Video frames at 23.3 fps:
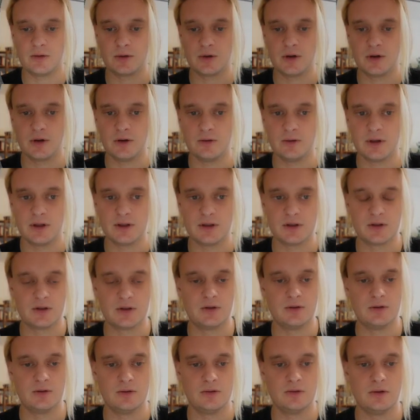go
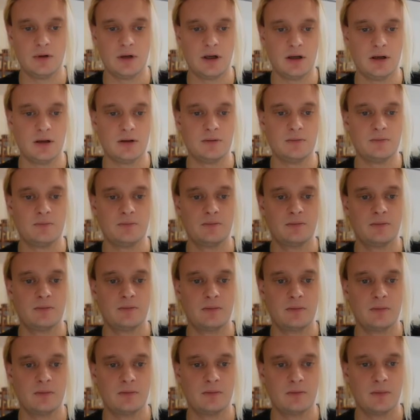into
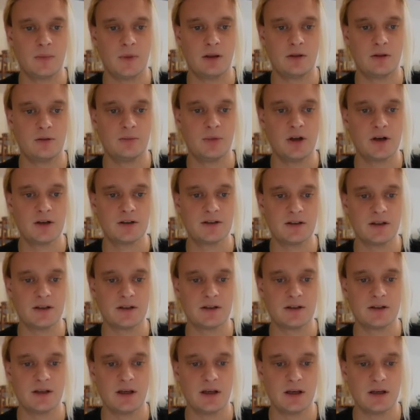blocks and
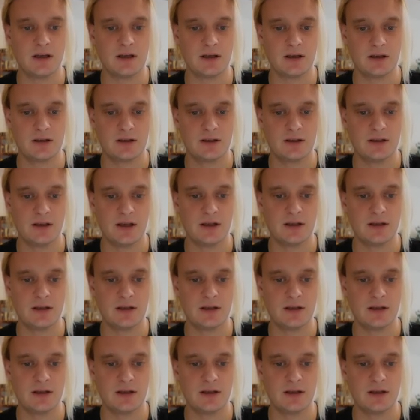say send